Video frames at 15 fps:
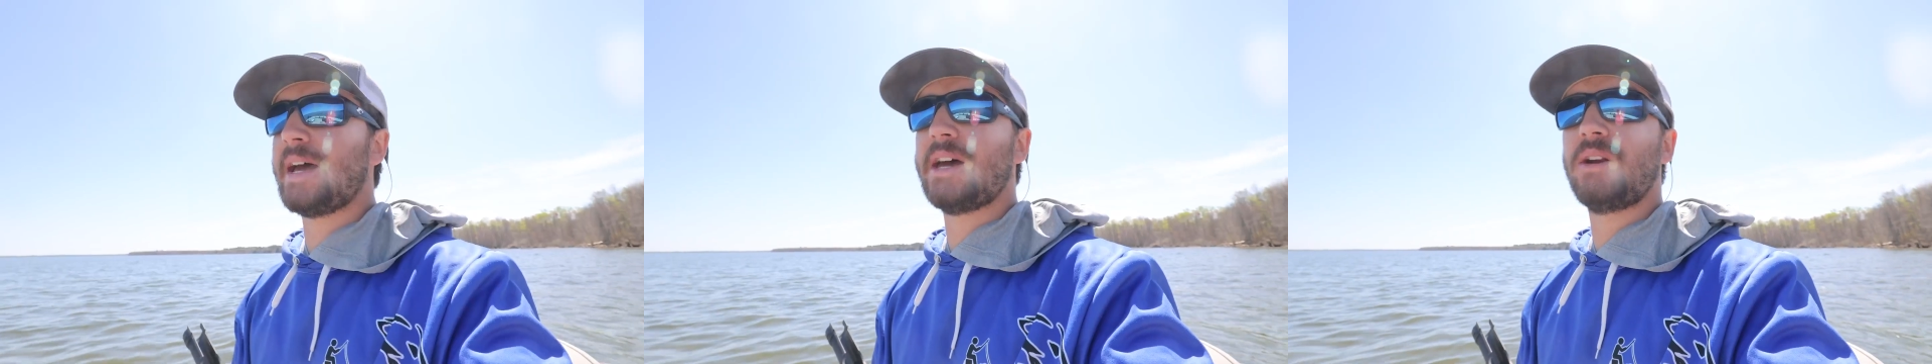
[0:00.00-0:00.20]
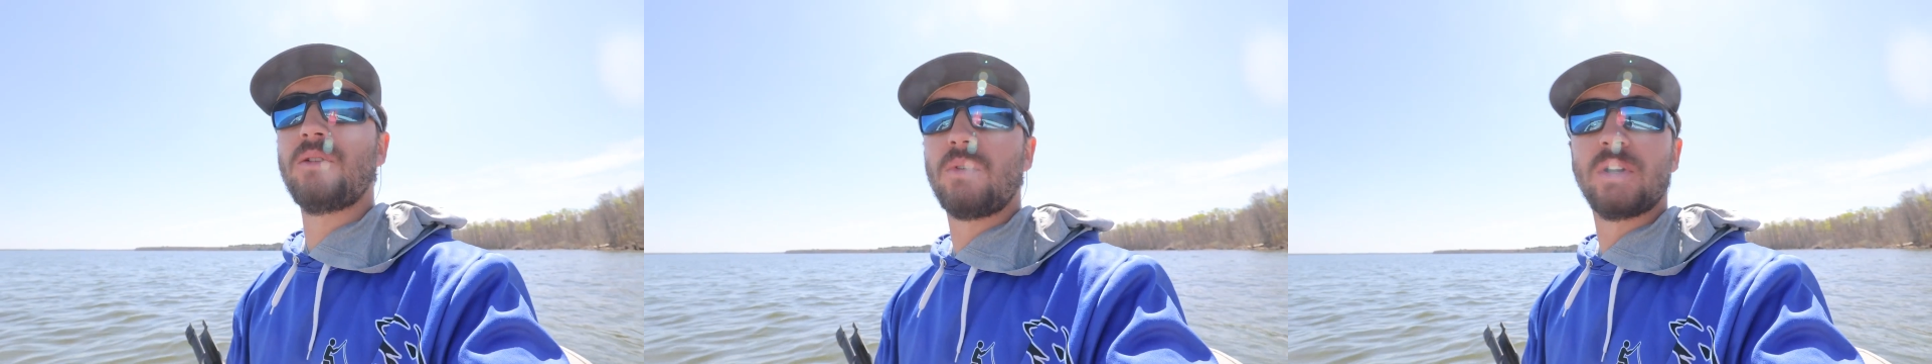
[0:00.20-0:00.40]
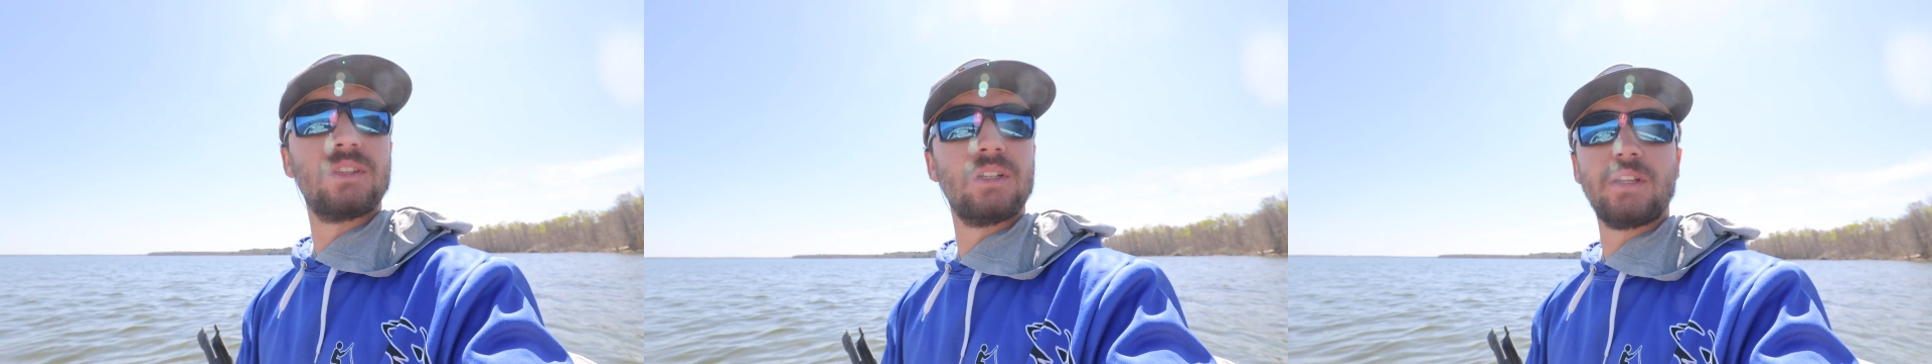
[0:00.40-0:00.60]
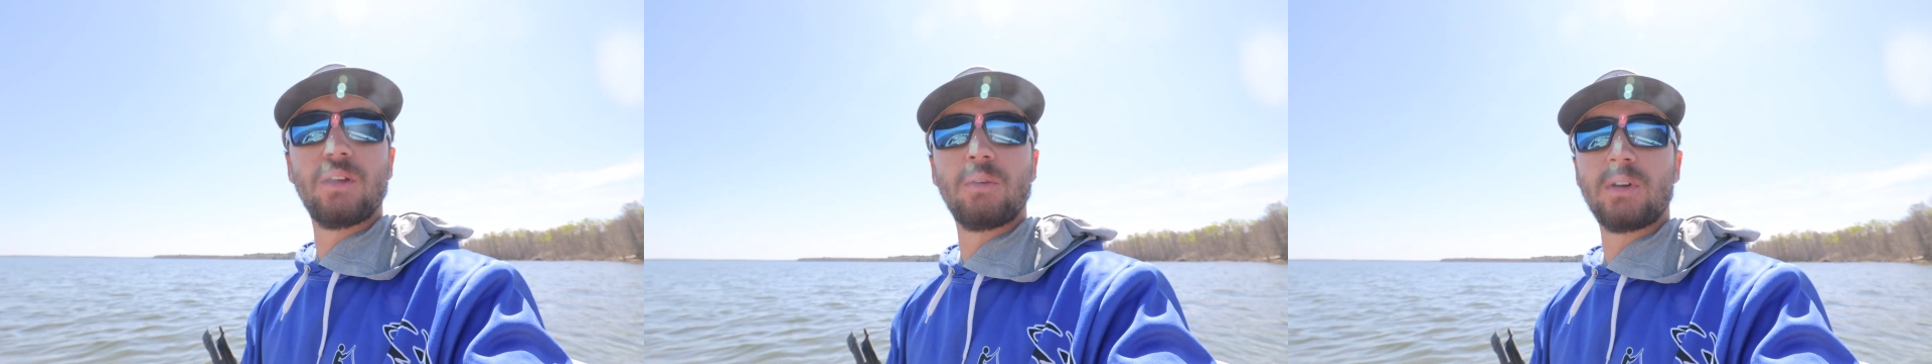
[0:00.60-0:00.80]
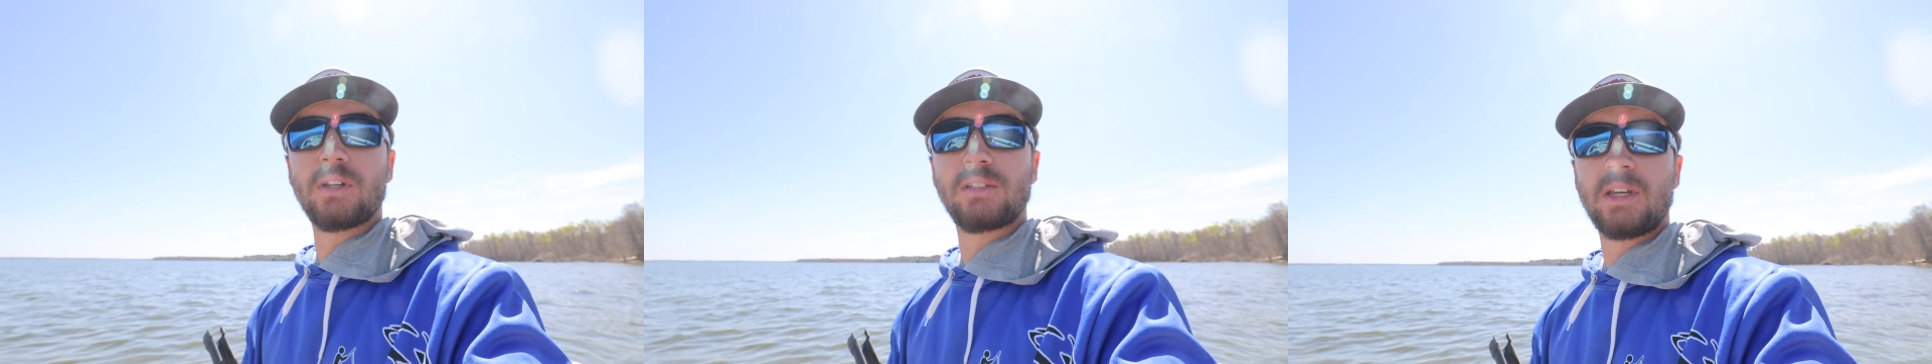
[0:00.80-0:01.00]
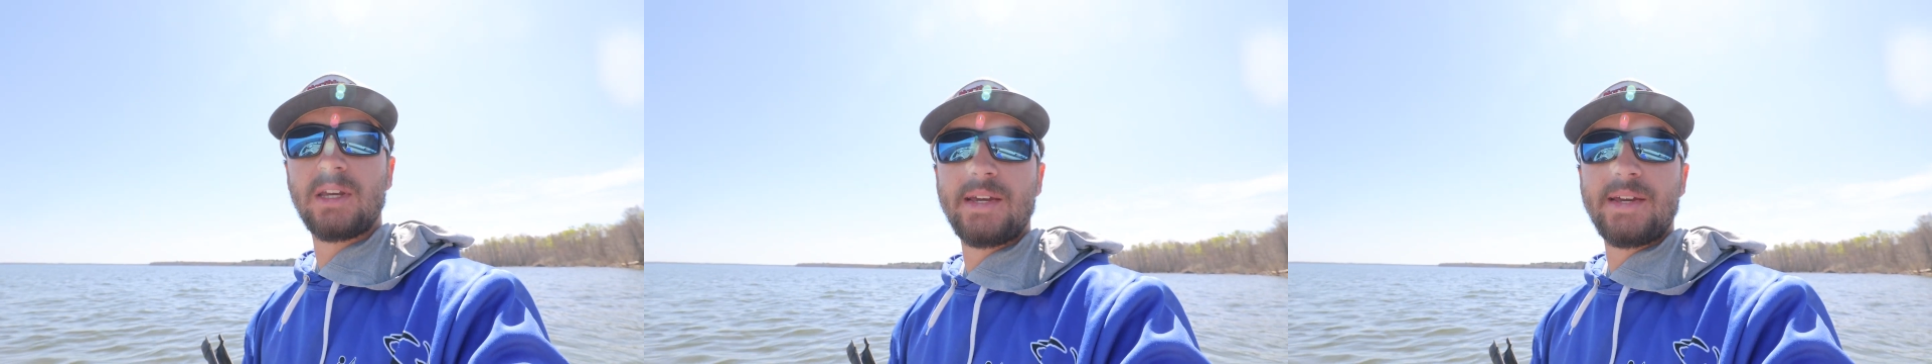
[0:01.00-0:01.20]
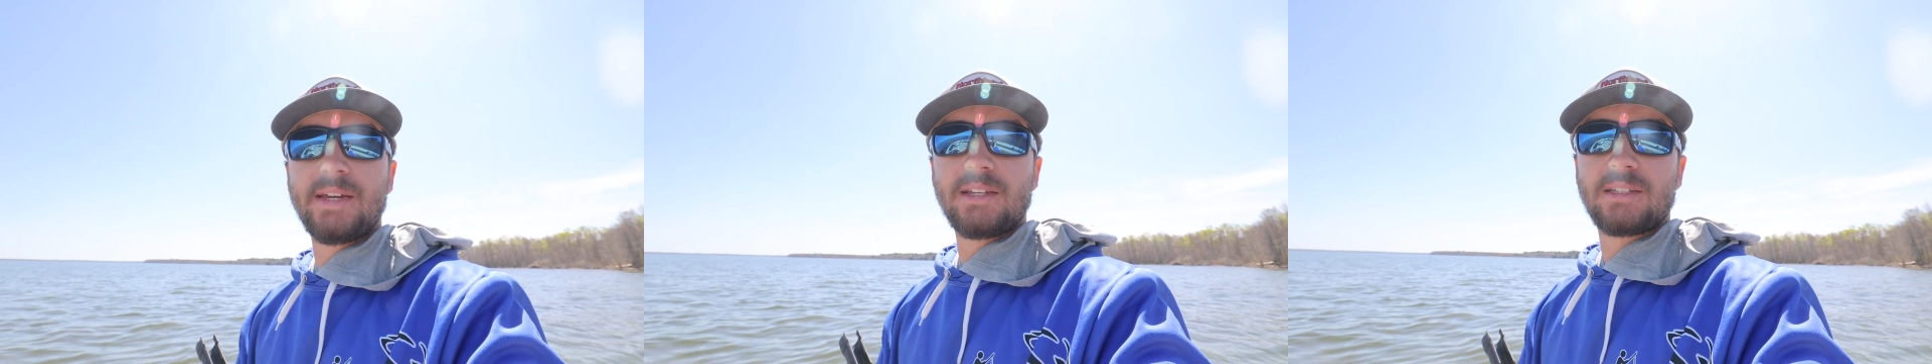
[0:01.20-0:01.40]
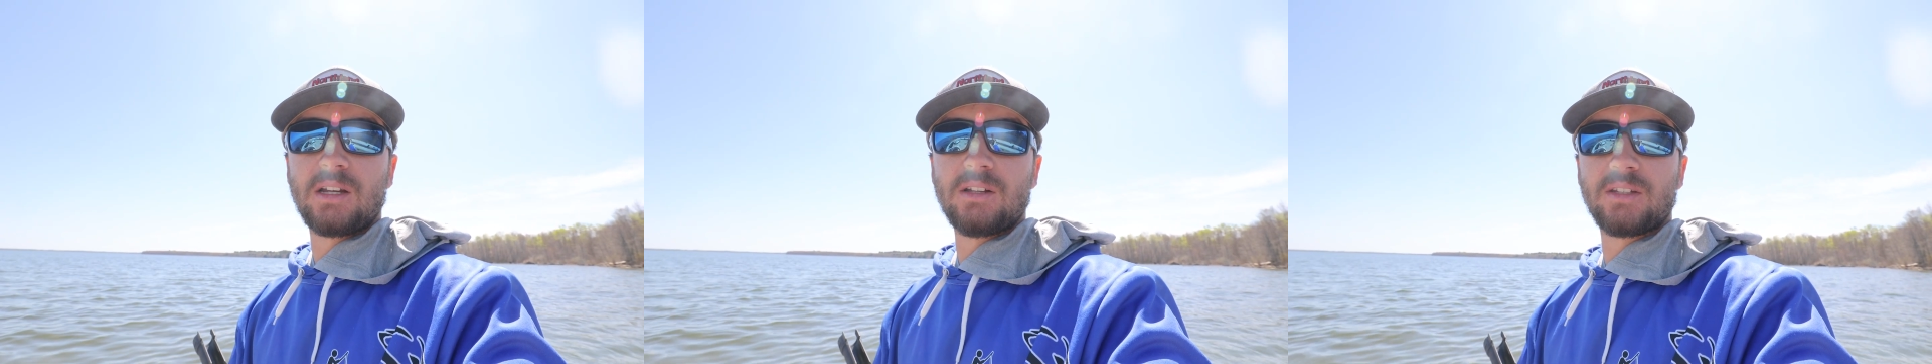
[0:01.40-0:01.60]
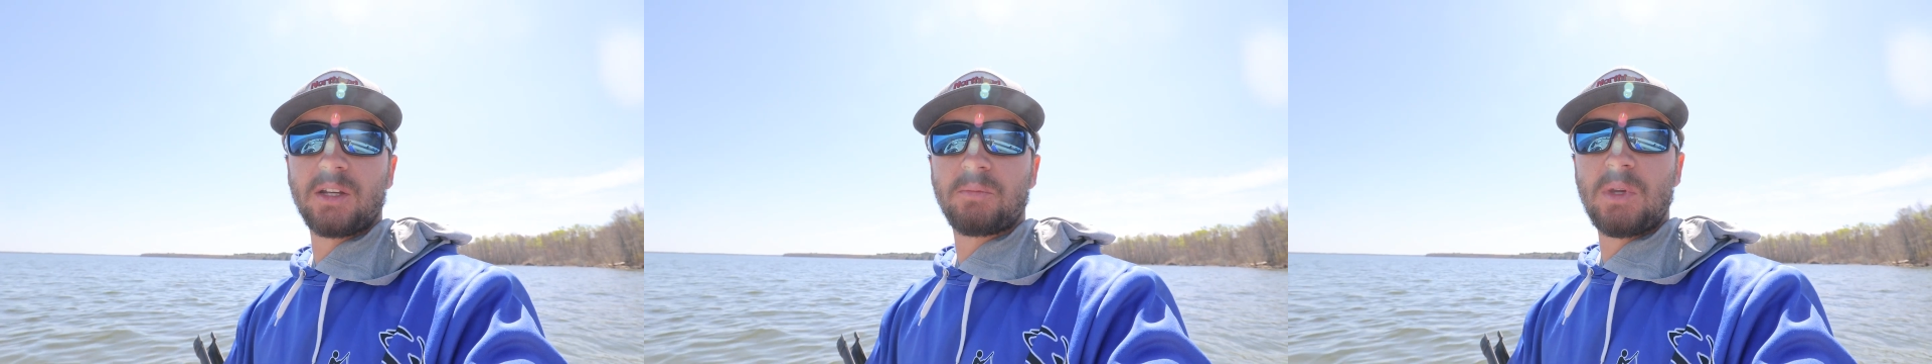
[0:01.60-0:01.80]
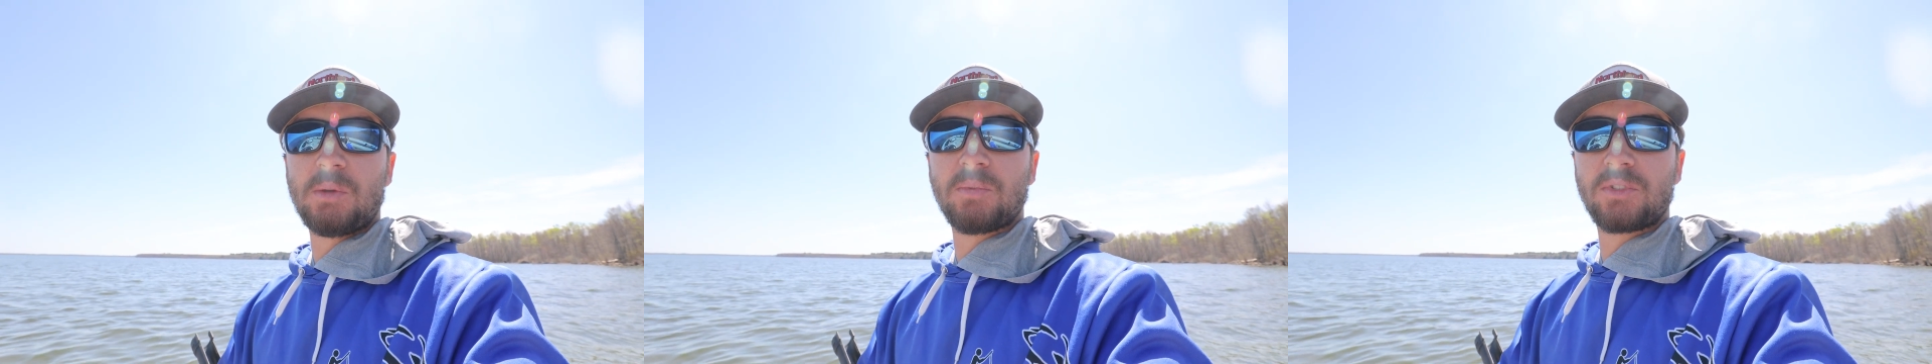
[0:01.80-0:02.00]
I don't know what the deal was. Sounds
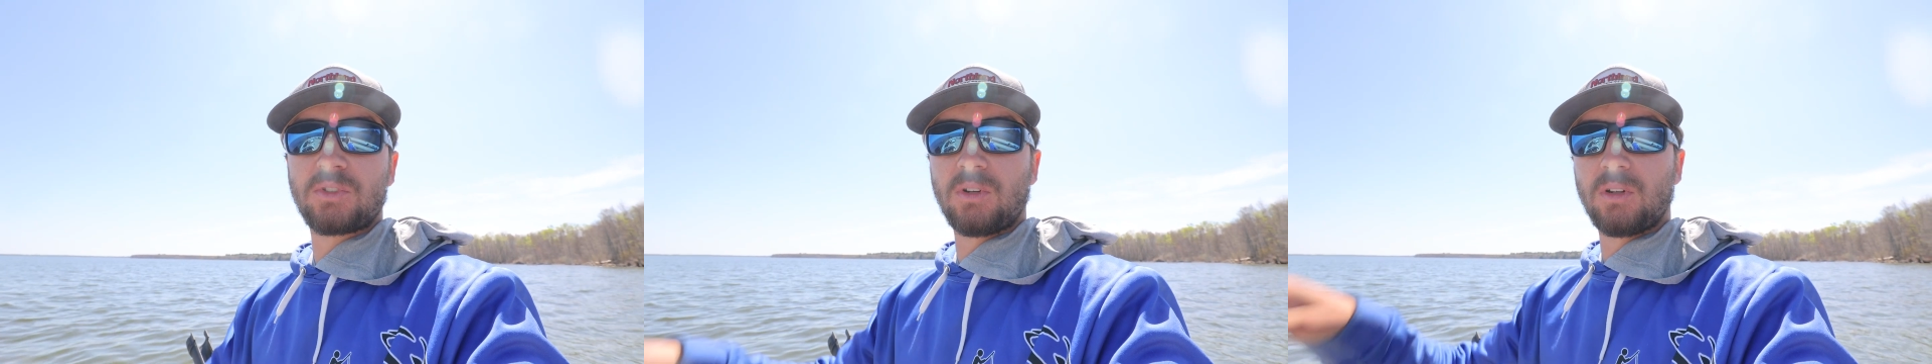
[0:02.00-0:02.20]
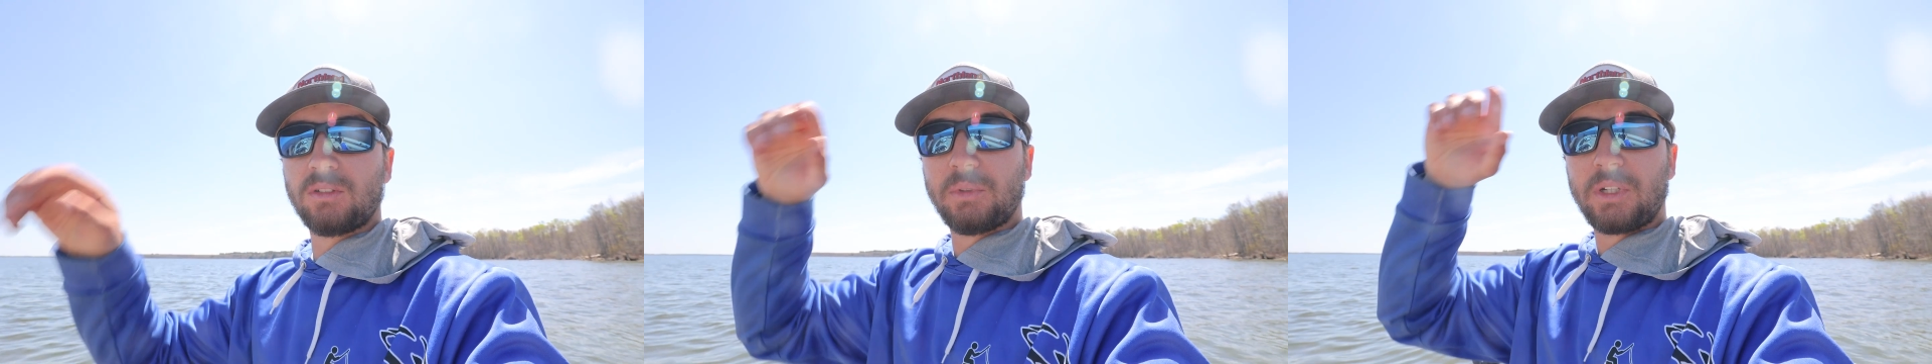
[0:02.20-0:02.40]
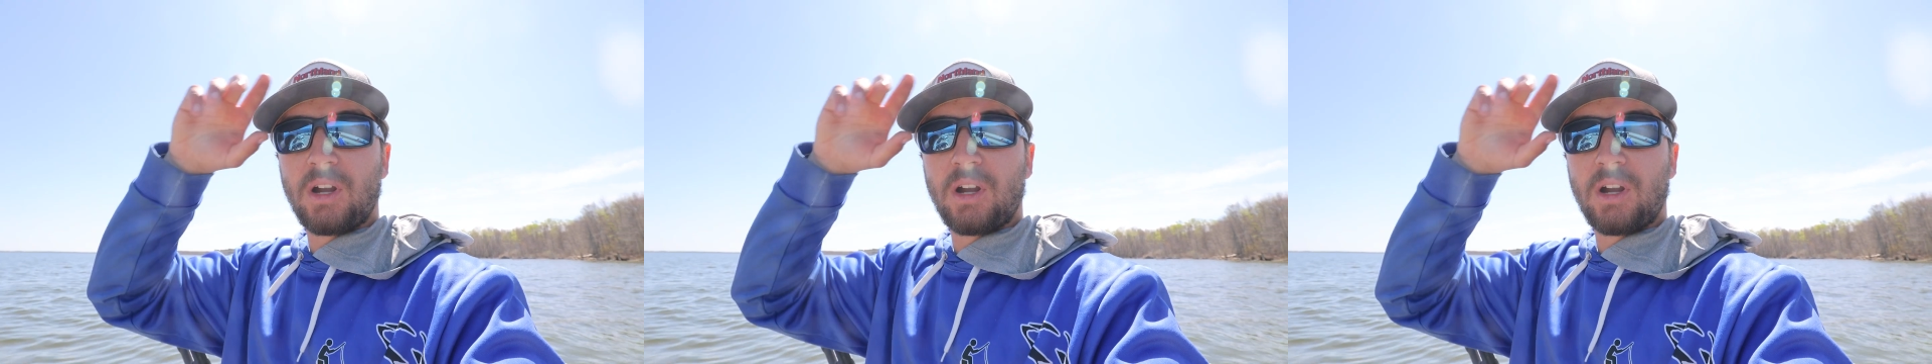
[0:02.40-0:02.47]
like people struggled.